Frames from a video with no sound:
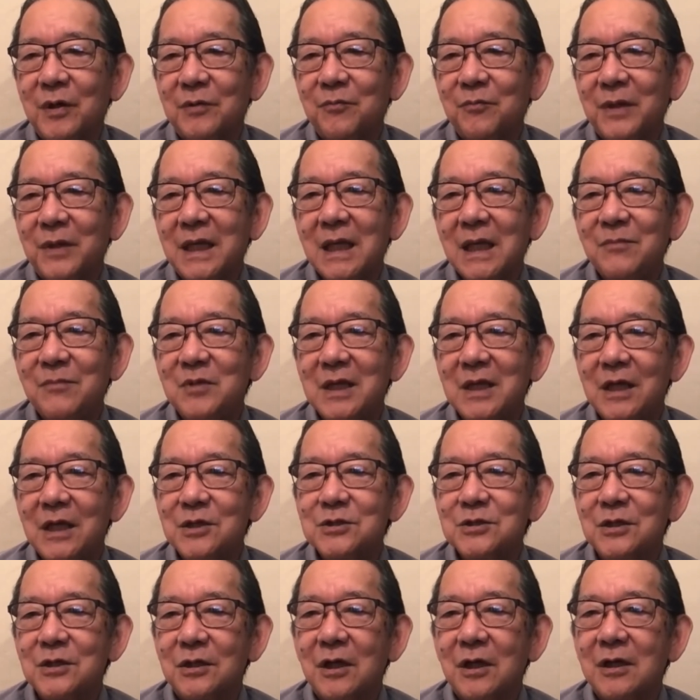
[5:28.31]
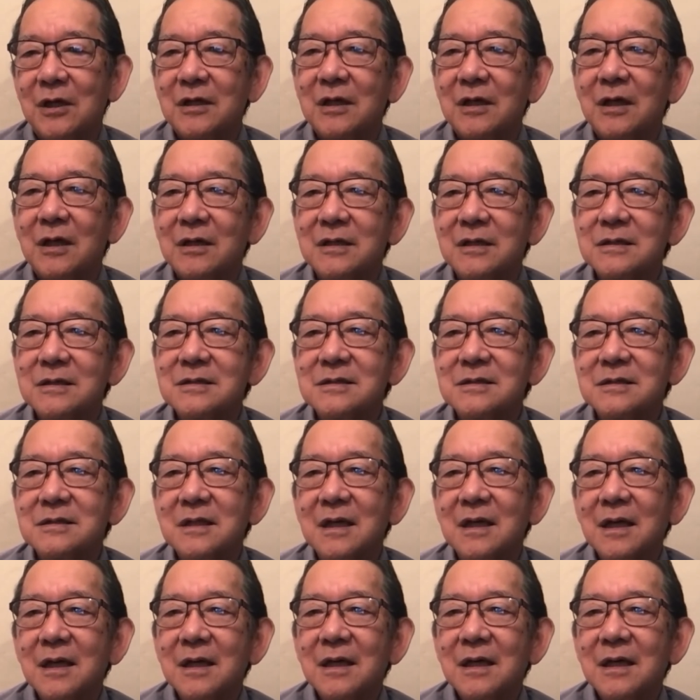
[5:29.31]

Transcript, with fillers: became the Asian Law Caucus